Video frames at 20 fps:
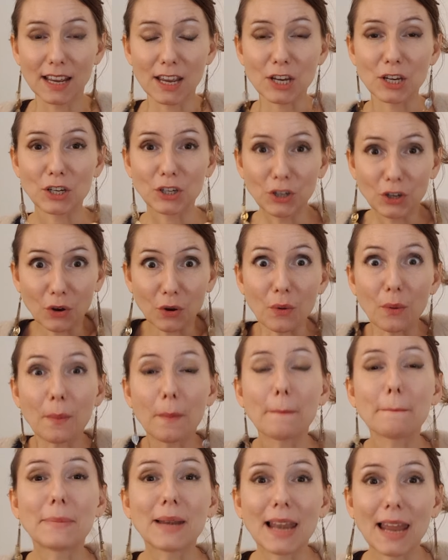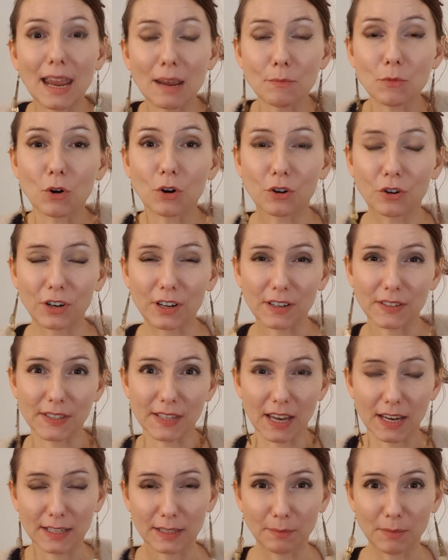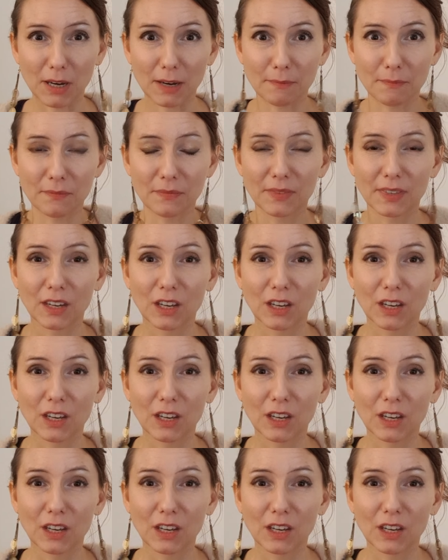blame or criticize me.